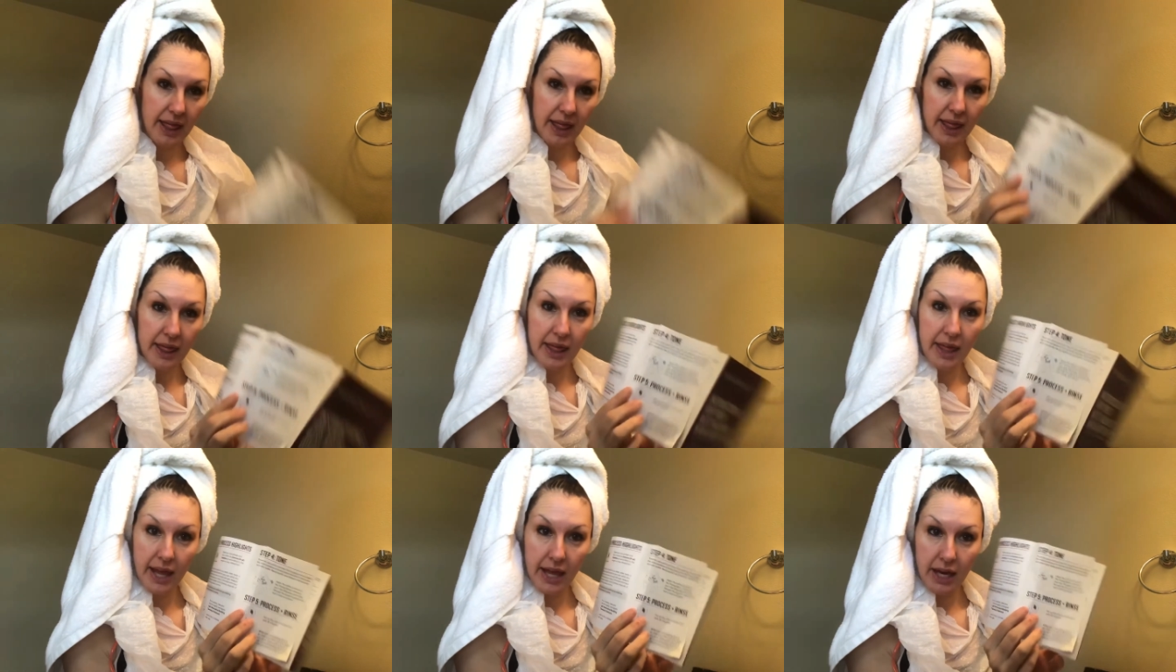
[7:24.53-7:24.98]

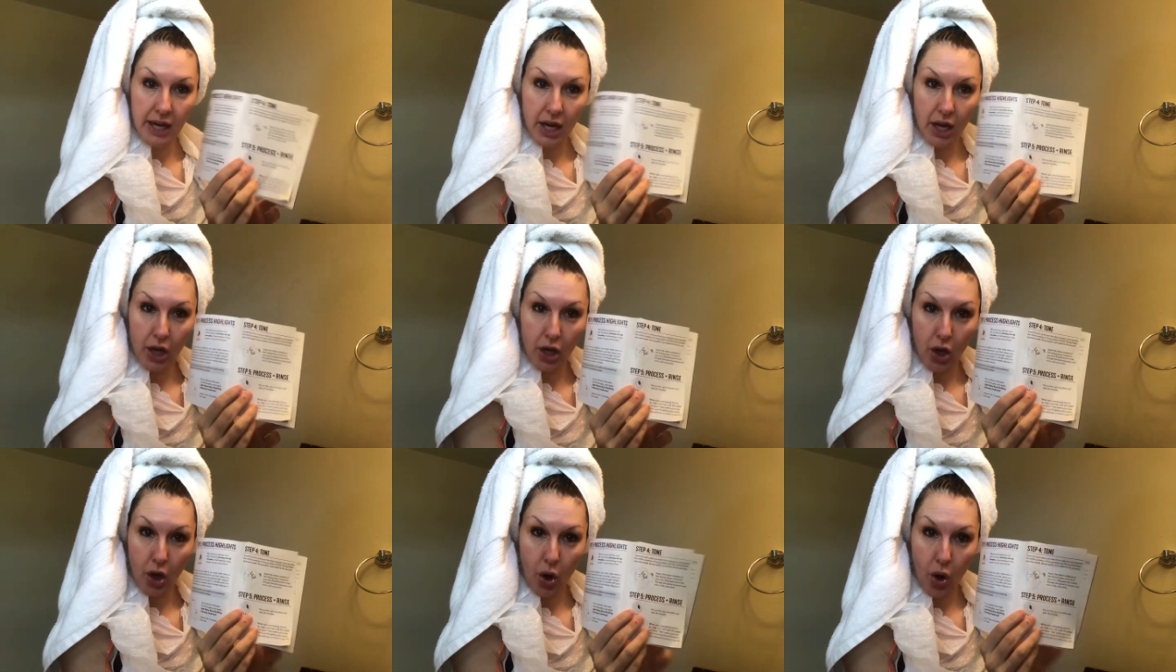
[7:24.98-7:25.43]
then
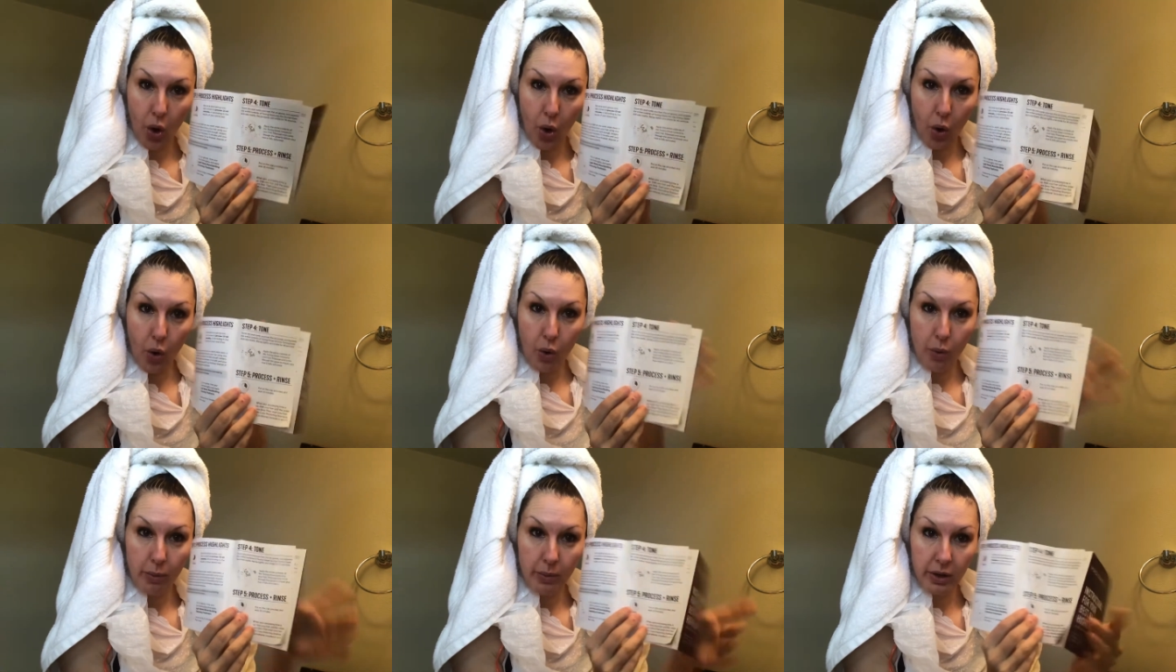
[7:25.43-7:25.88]

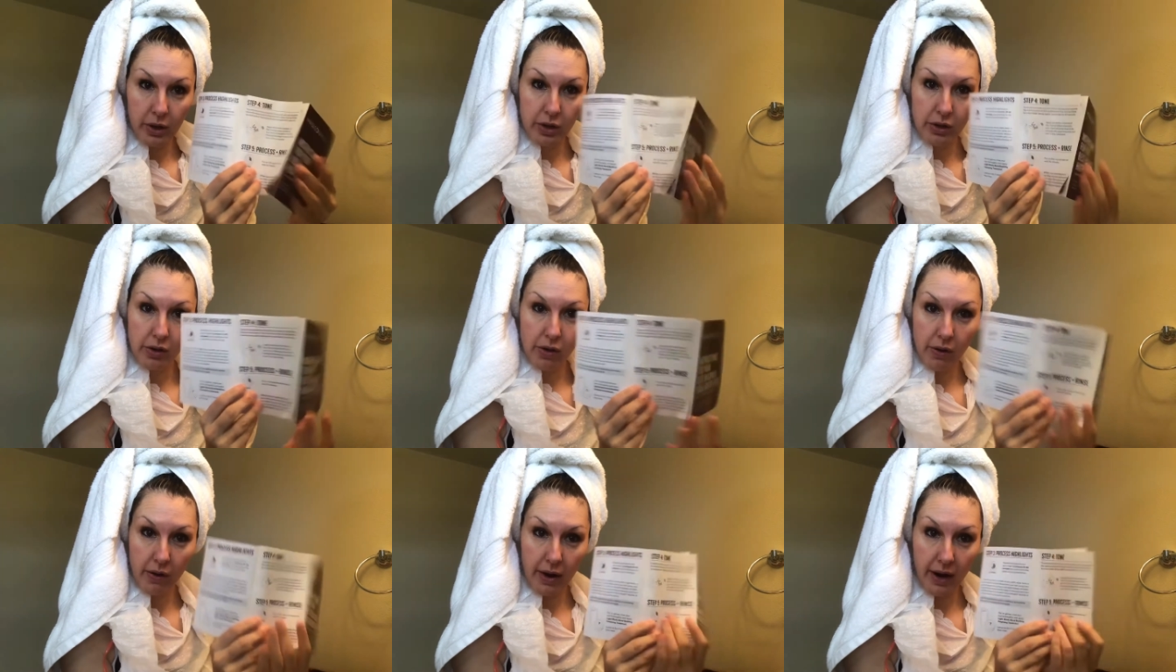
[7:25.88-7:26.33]
comb
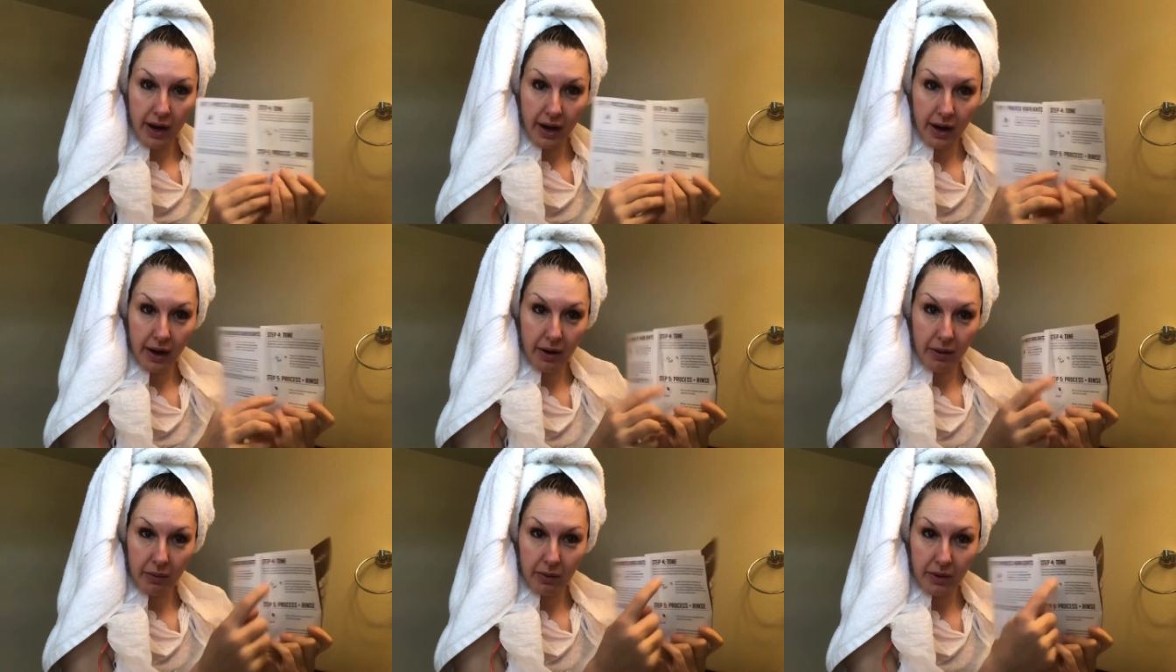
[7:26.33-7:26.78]
your
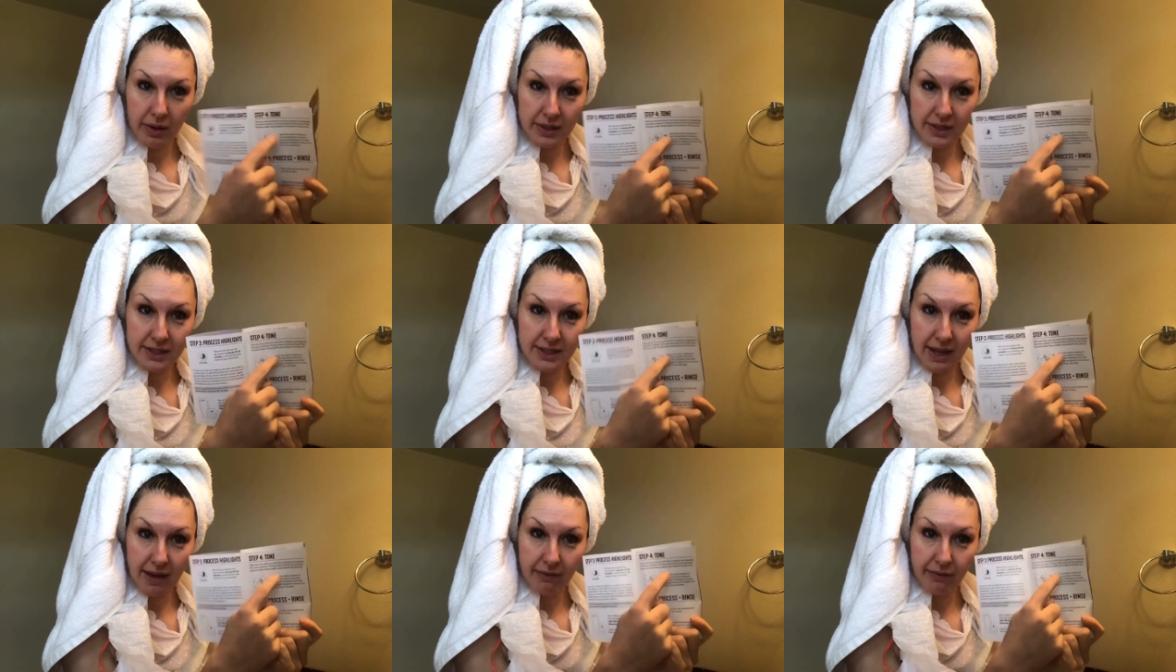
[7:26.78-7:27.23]
hair. We're on
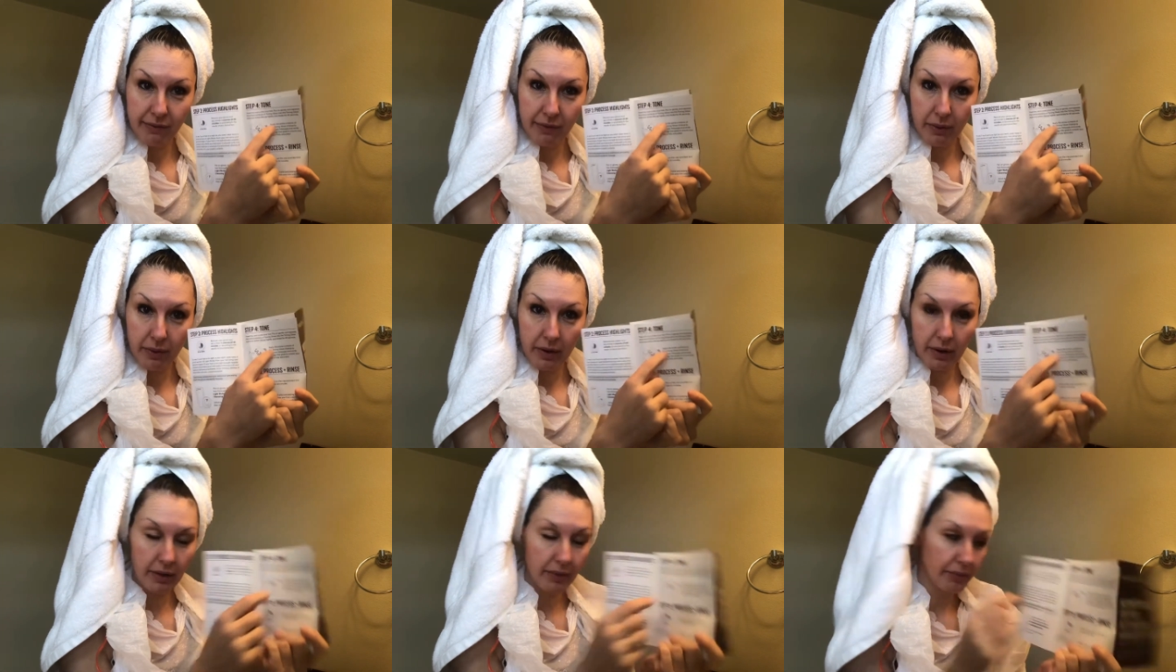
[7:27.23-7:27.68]
step 4.